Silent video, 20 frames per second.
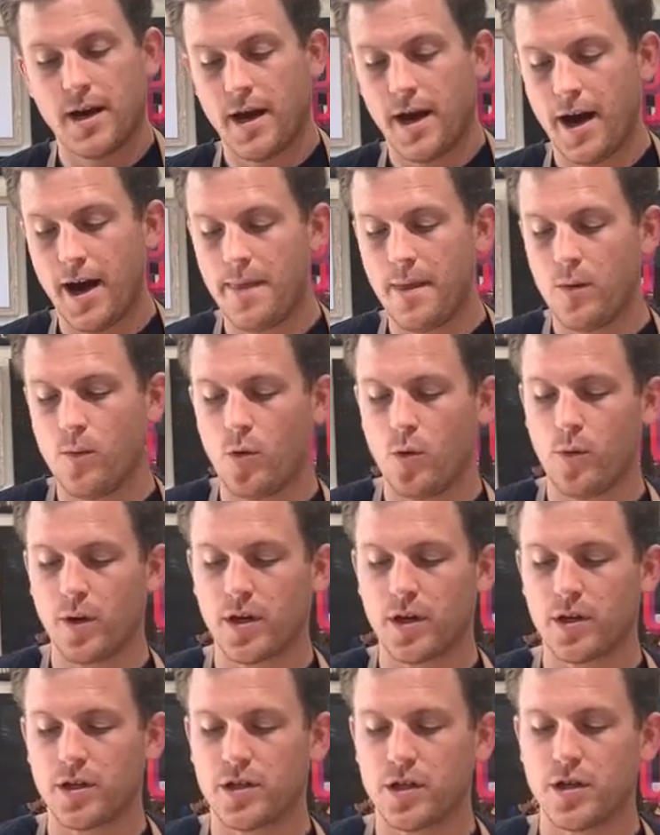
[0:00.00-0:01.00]
And then what we're
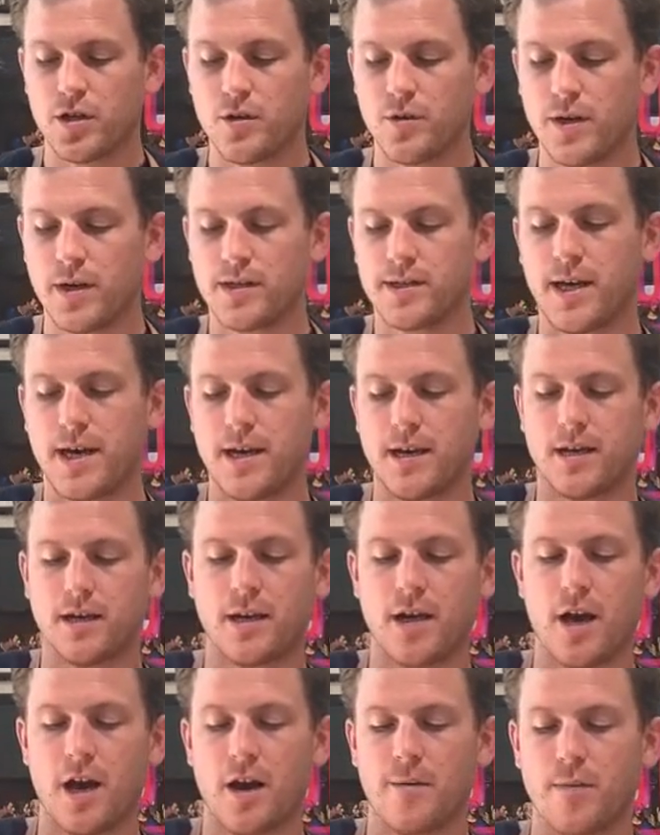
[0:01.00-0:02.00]
going to do is
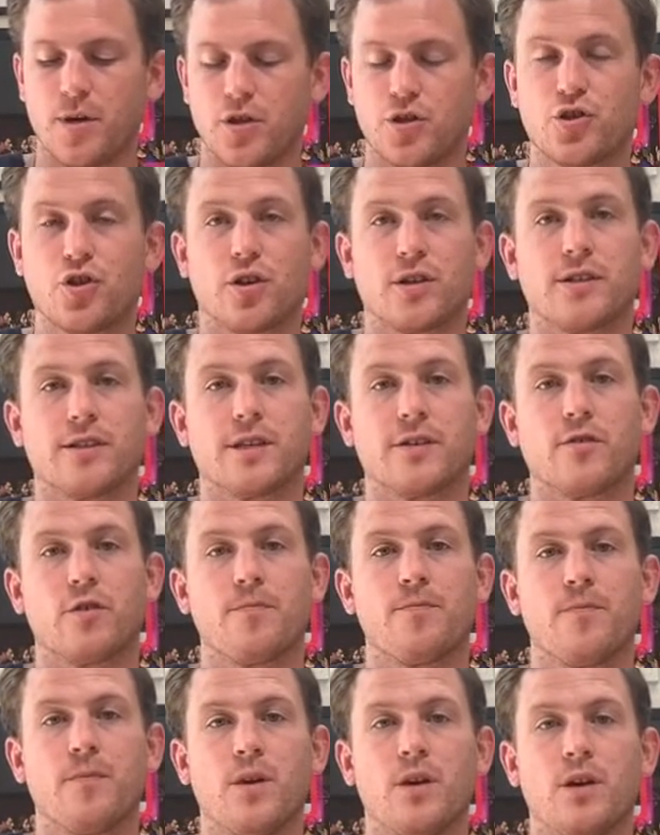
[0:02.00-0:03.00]
take the sugar syrup.
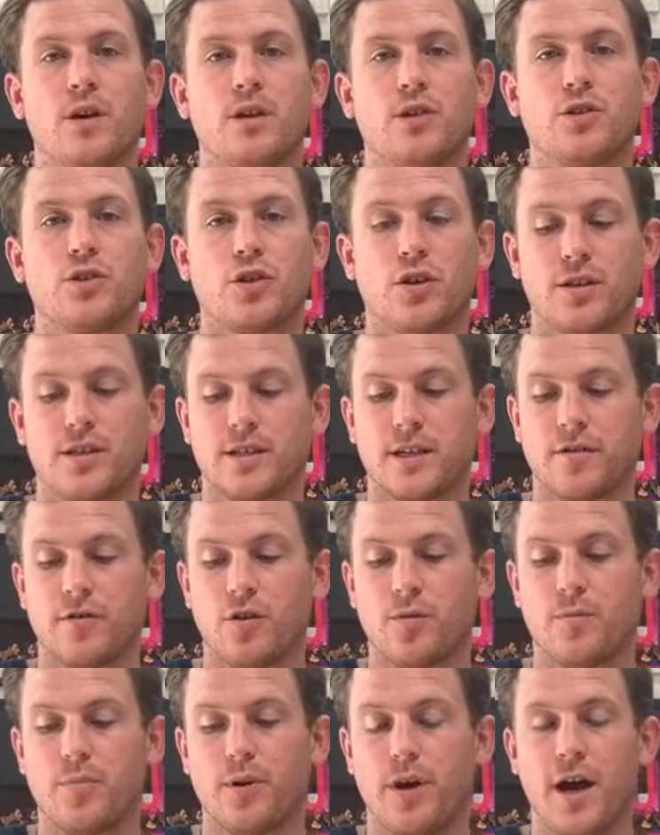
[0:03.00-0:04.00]
Sugar
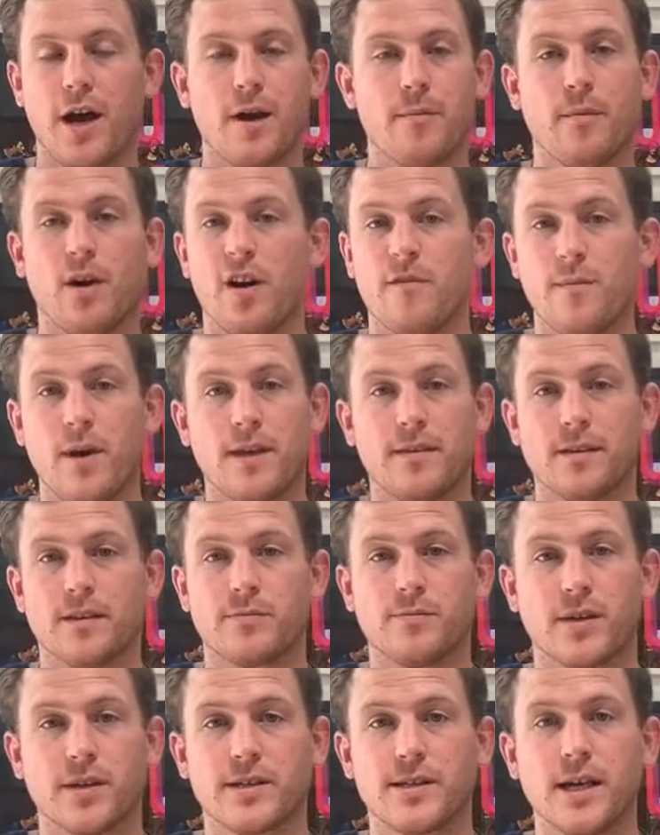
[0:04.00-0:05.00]
syrup, I made
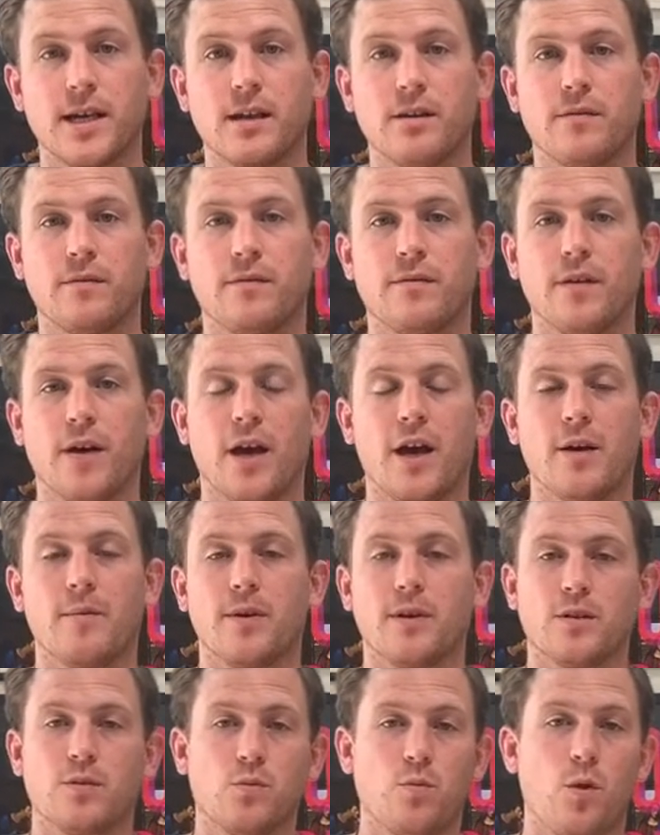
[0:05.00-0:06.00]
this myself,
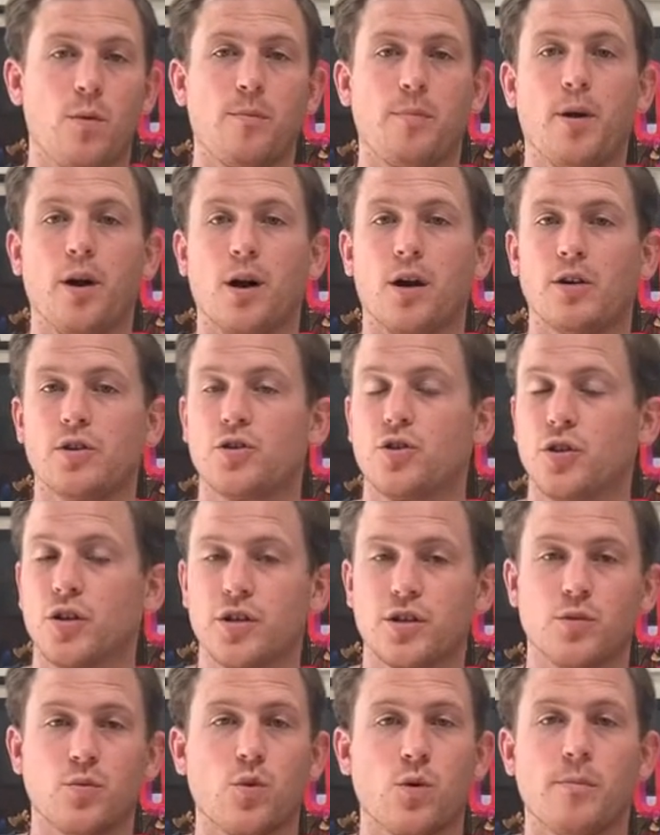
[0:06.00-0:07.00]
it's 1 part
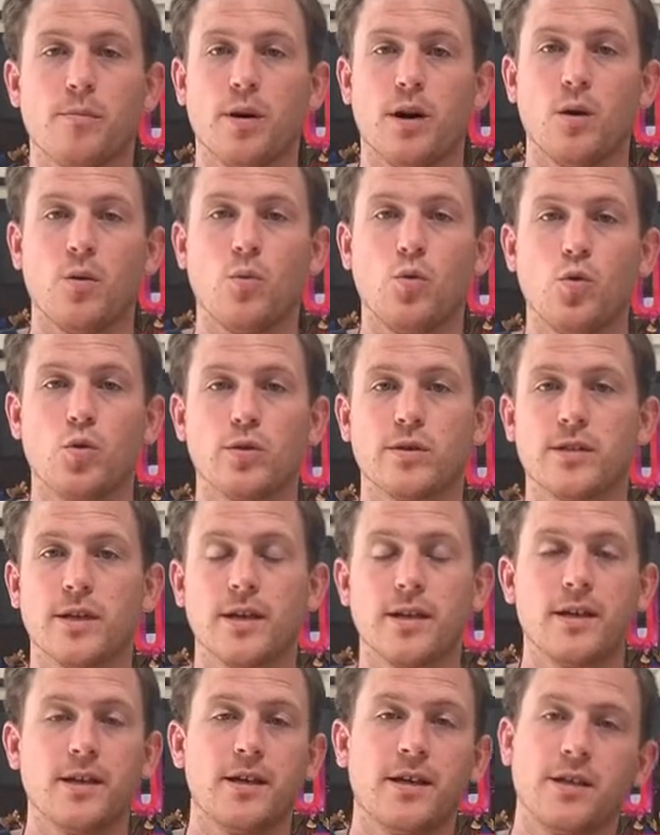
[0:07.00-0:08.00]
sugar to 1 part
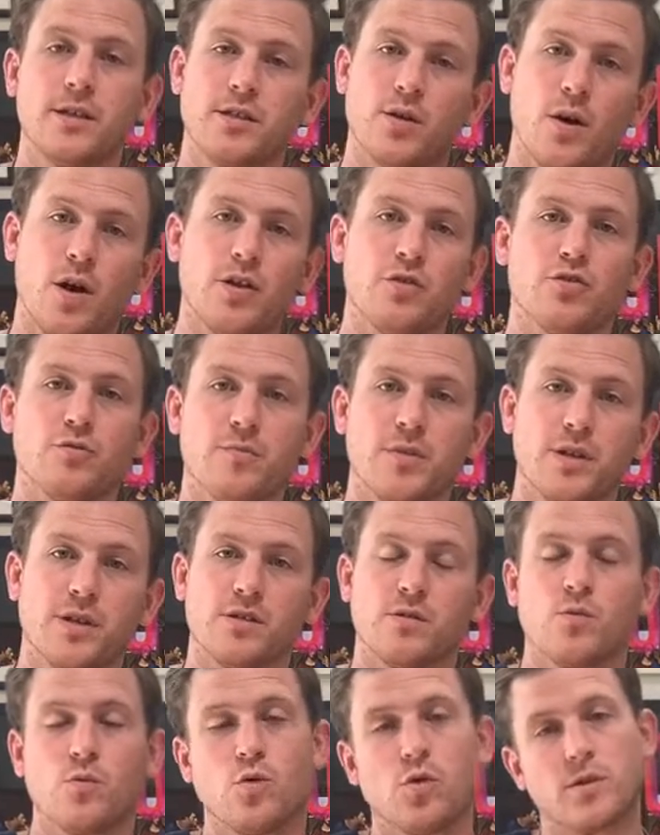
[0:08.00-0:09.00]
water, so 100
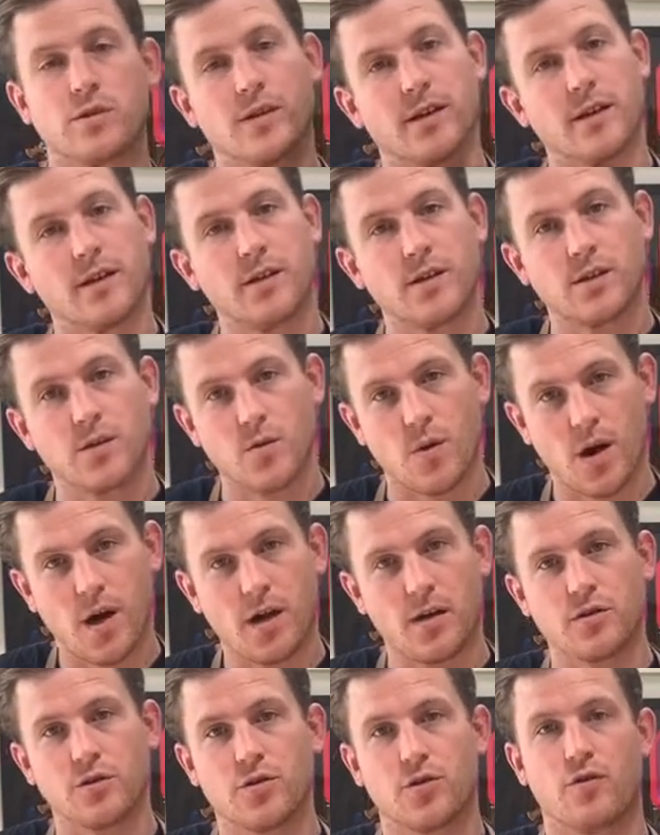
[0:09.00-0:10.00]
mils of water to
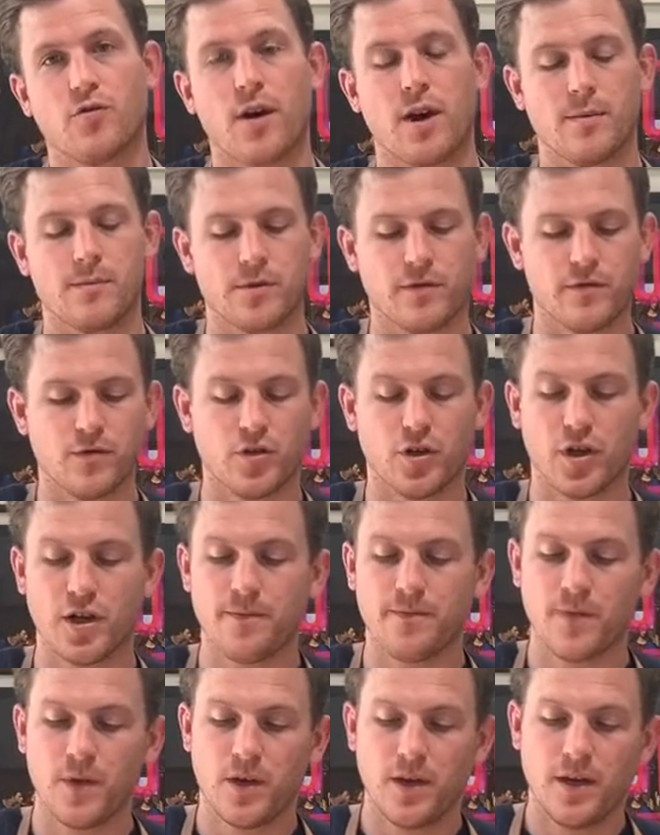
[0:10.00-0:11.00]
100 grams of sugar.